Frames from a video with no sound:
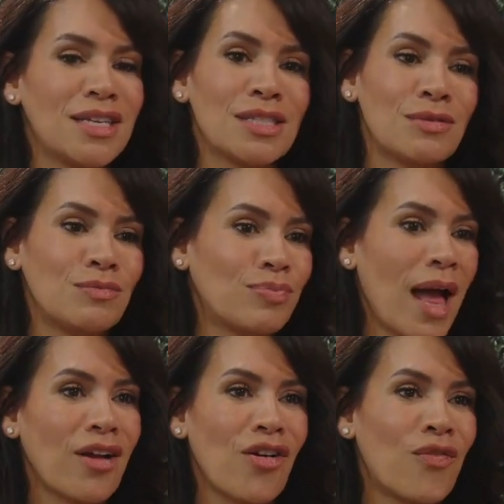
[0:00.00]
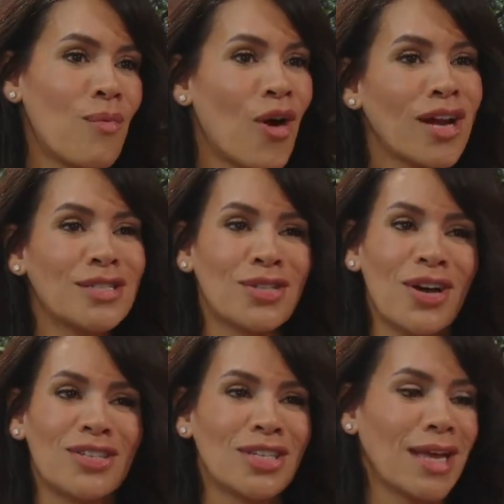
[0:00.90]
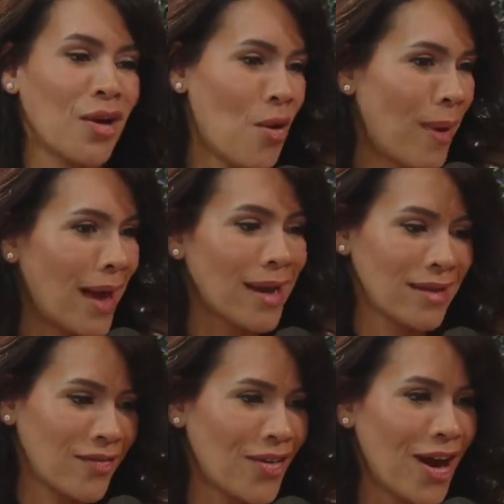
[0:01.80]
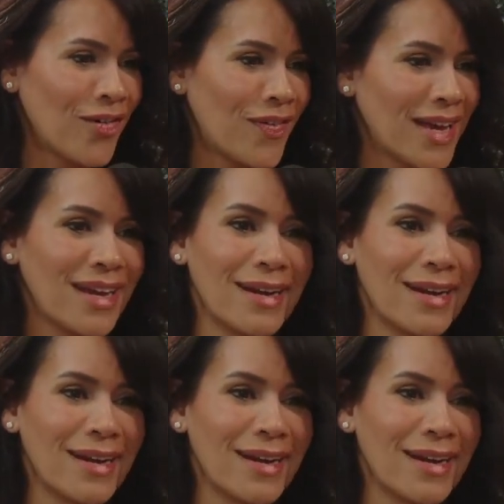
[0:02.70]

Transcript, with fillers: this black girl from Arkansas, and she's like, oh my god, I love your outfit.